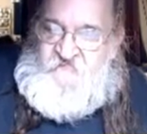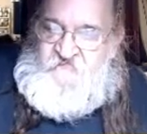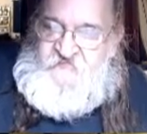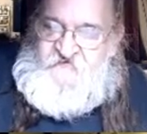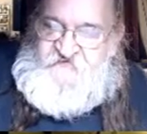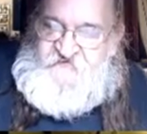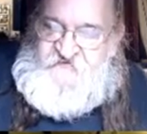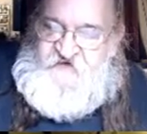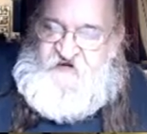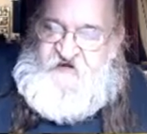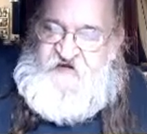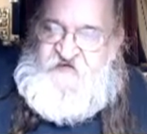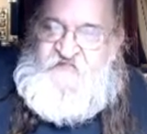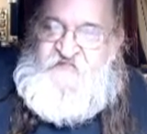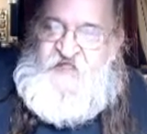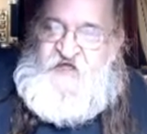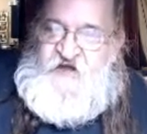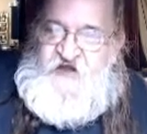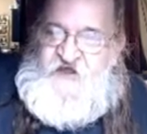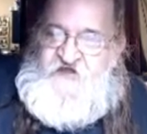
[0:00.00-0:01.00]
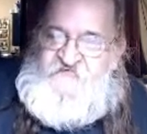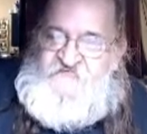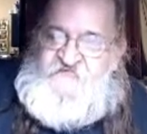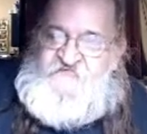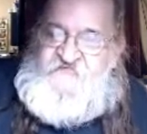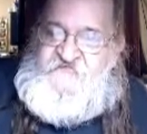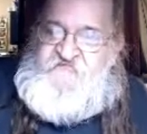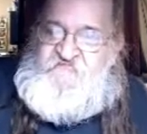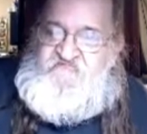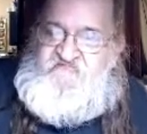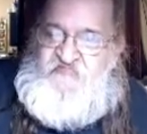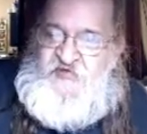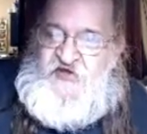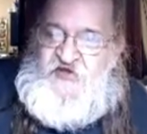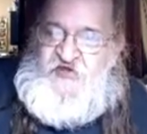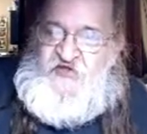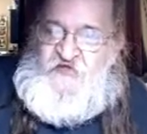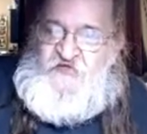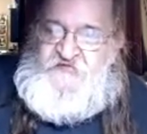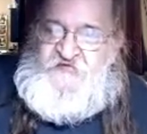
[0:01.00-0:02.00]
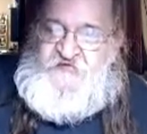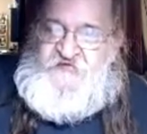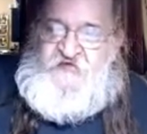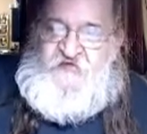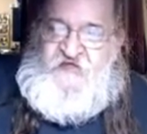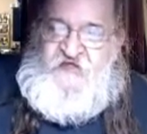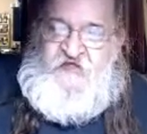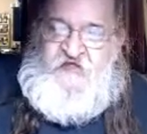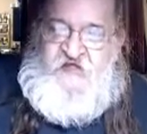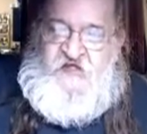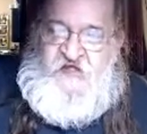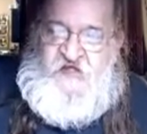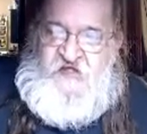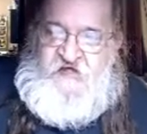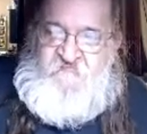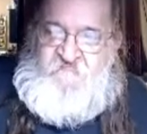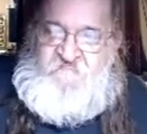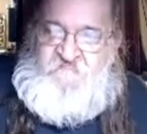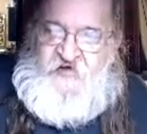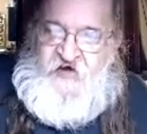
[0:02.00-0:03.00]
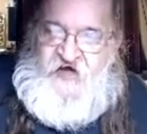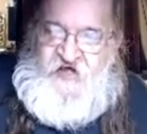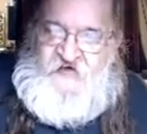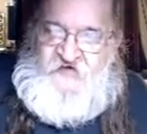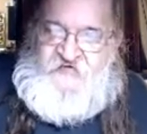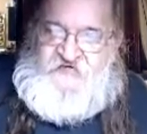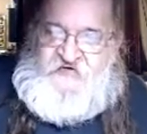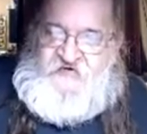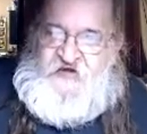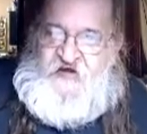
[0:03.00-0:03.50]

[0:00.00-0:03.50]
machine that Asus built, but